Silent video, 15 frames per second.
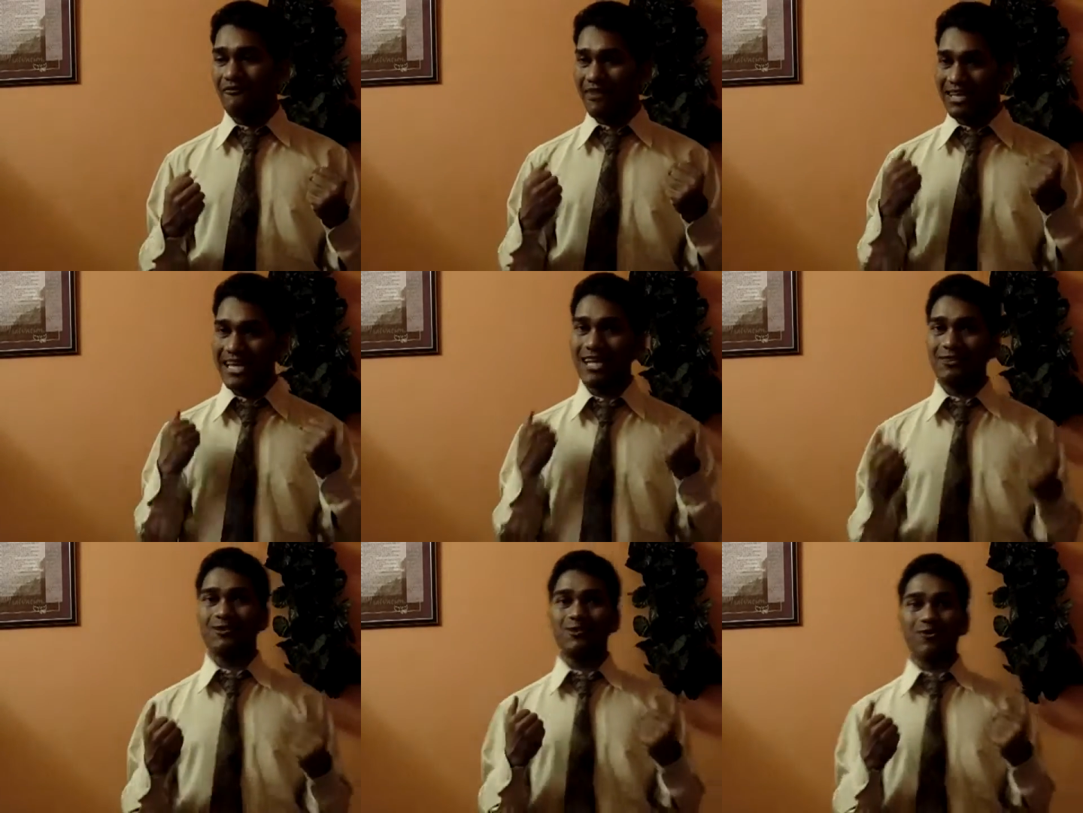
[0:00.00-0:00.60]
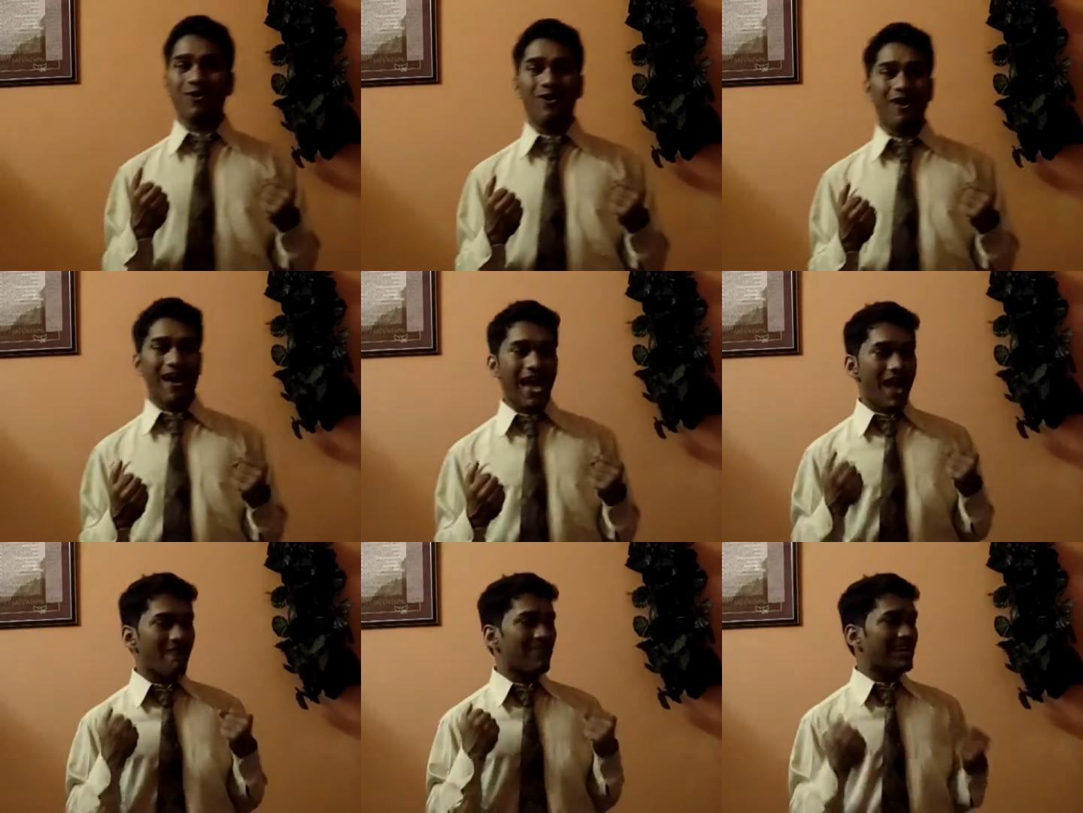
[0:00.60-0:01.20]
We need to know
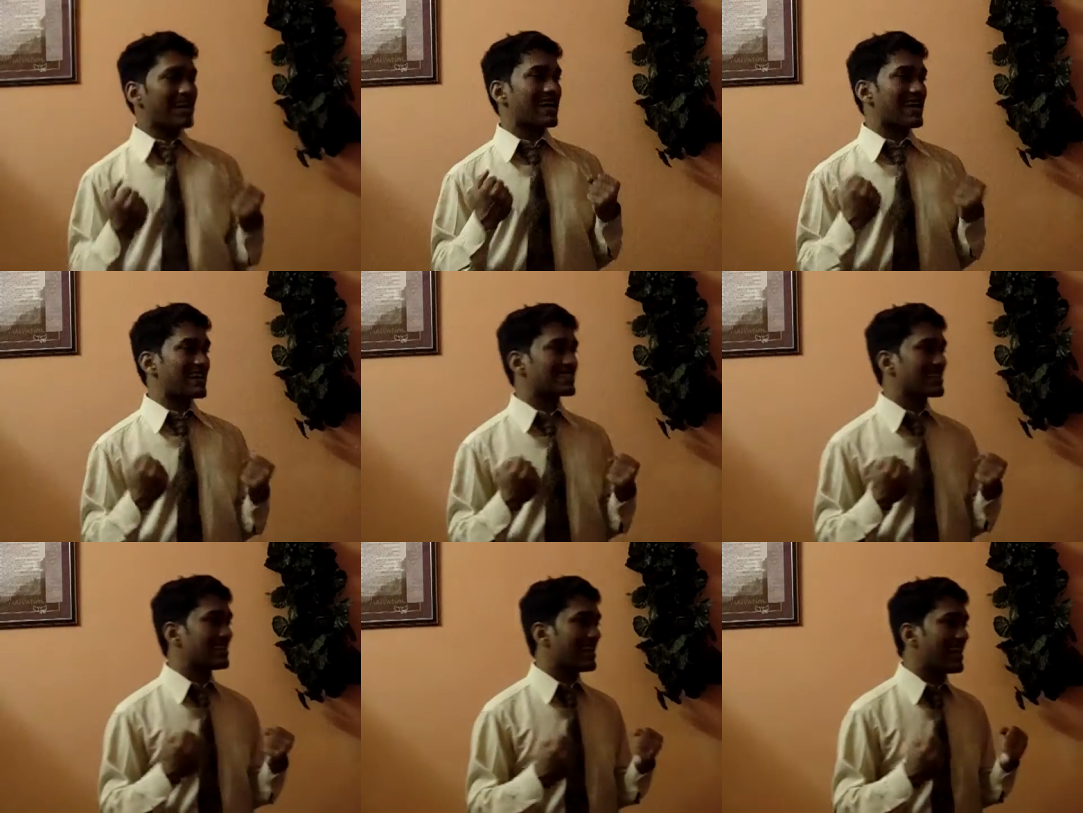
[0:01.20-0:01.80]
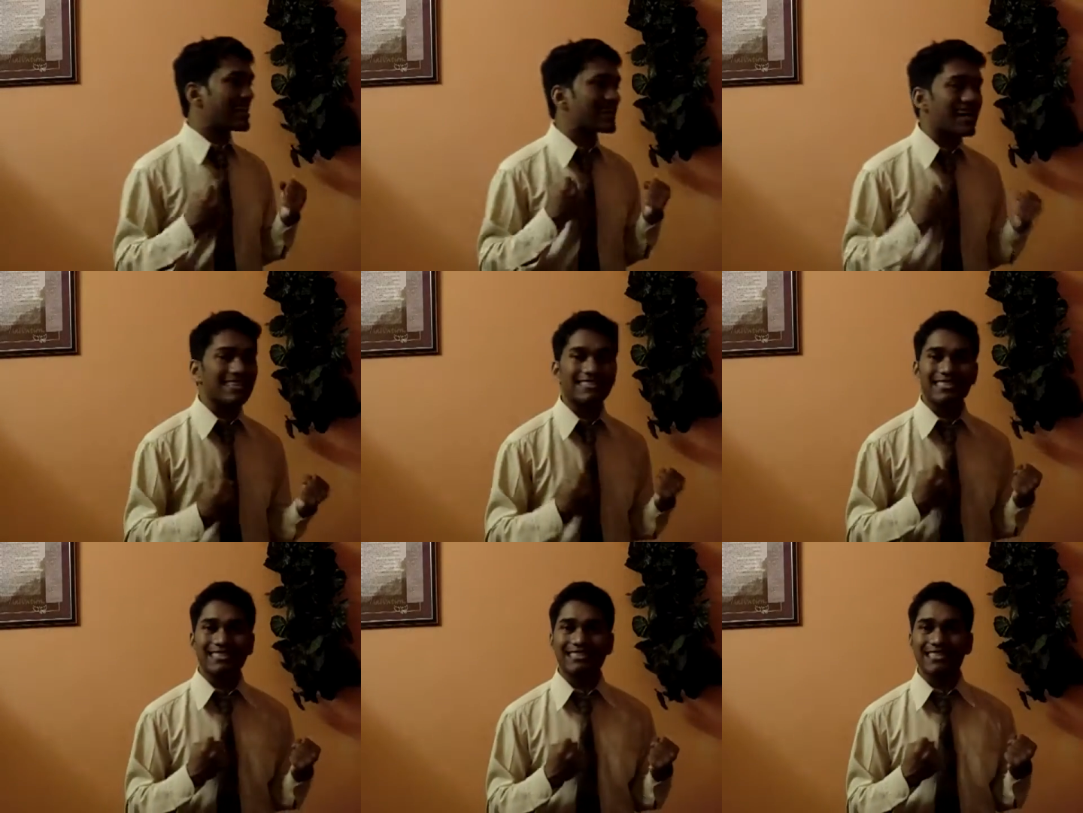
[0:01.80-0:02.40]
every correction in
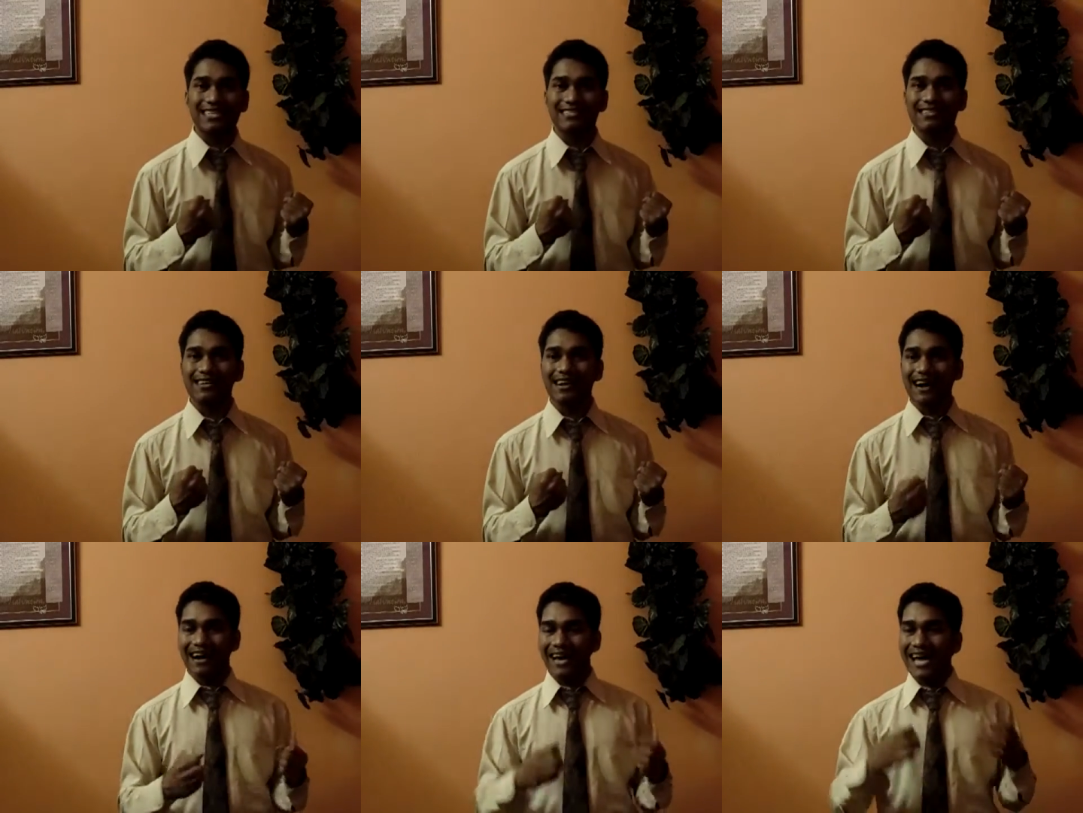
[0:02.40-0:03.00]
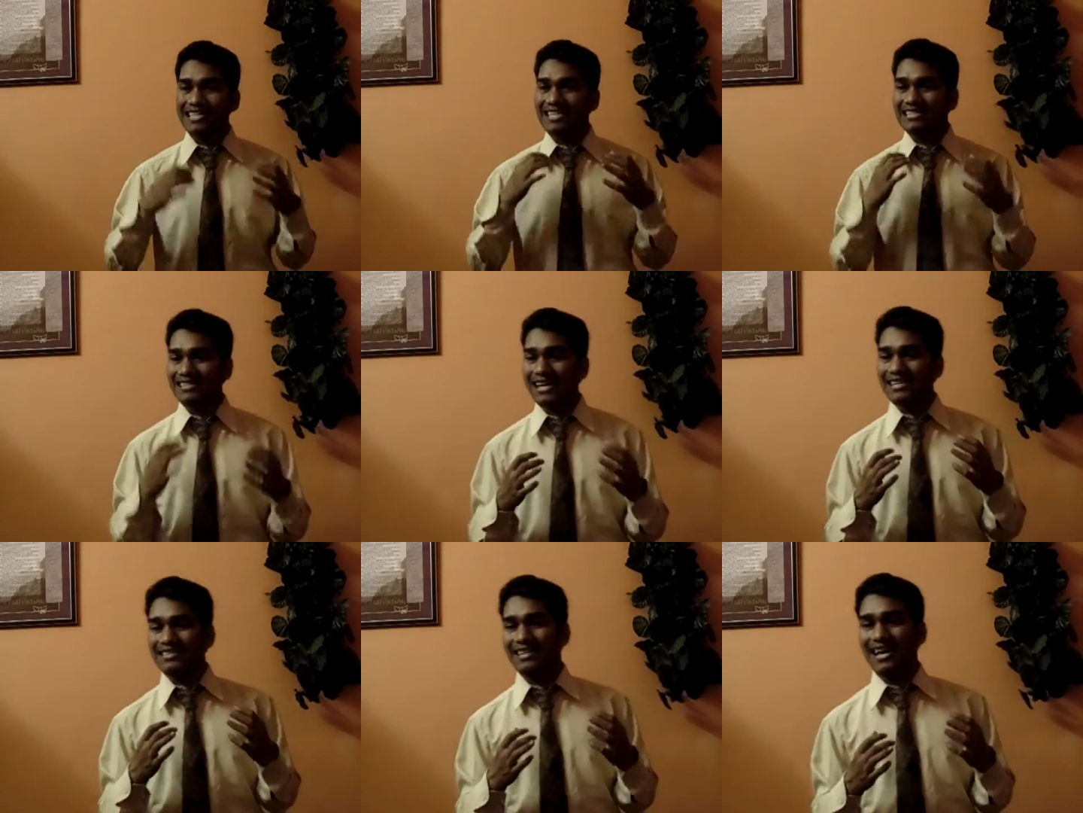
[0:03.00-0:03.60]
righteousness.
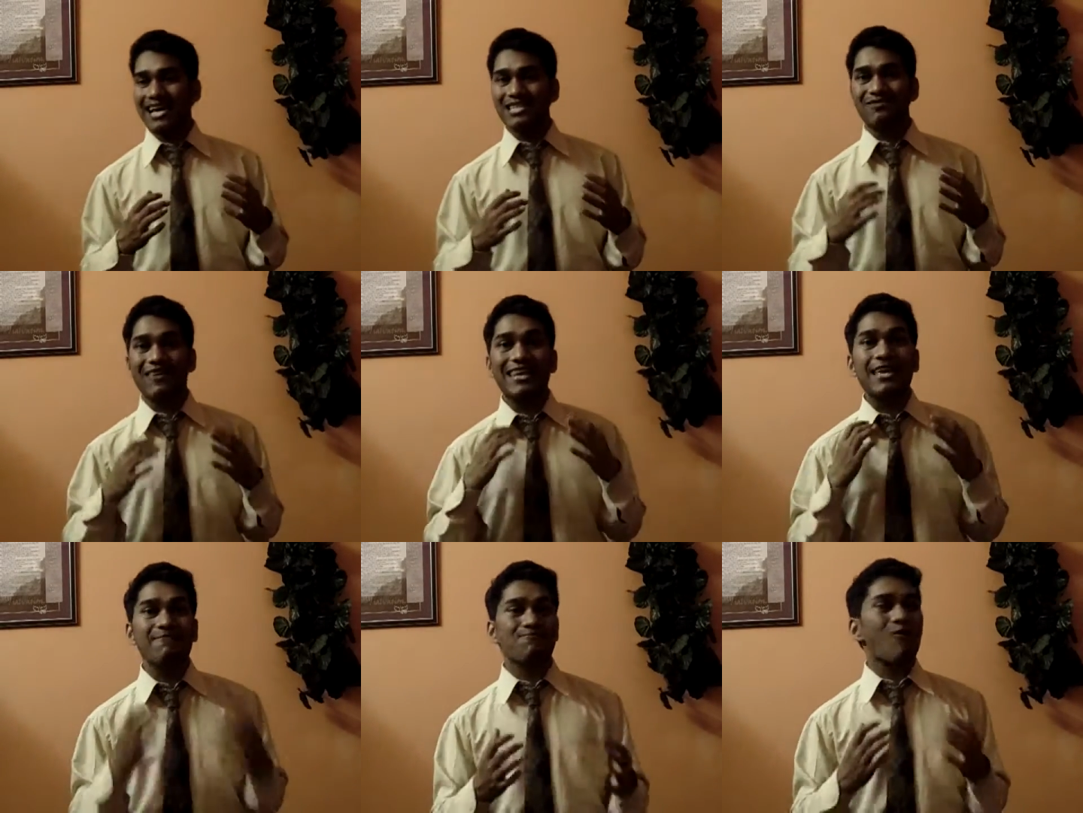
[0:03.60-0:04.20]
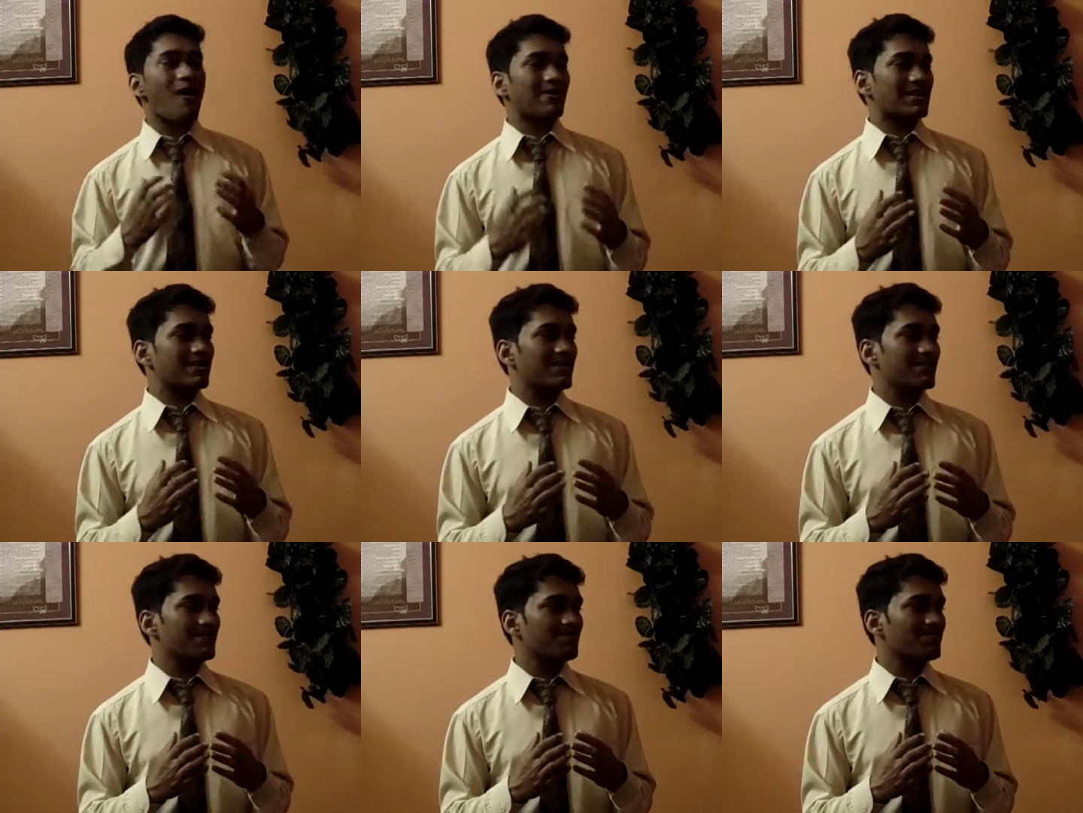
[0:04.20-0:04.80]
Righteousness is very important.